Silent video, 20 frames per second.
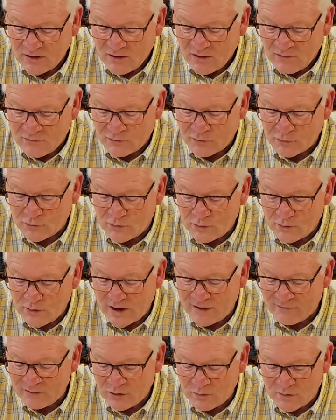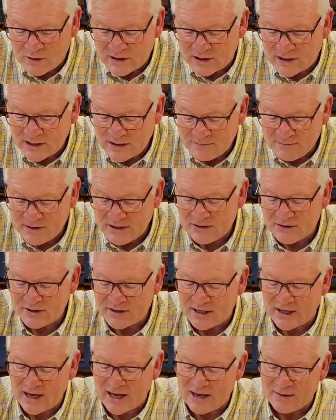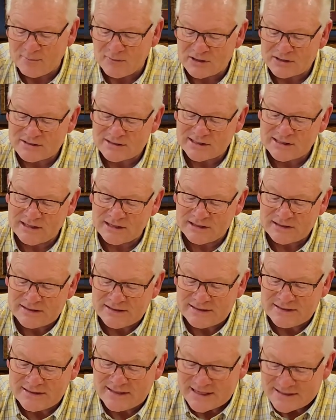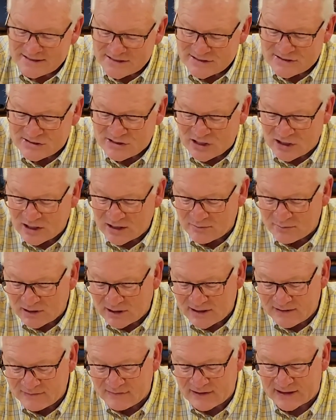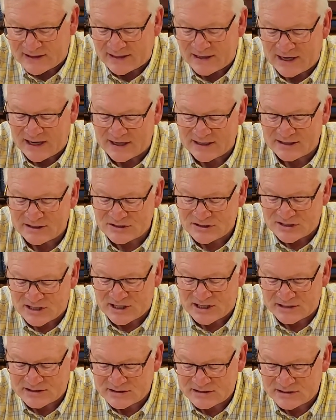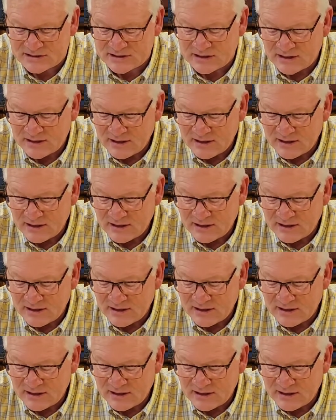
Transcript: For whoever would come near to God must necessarily believe that God exists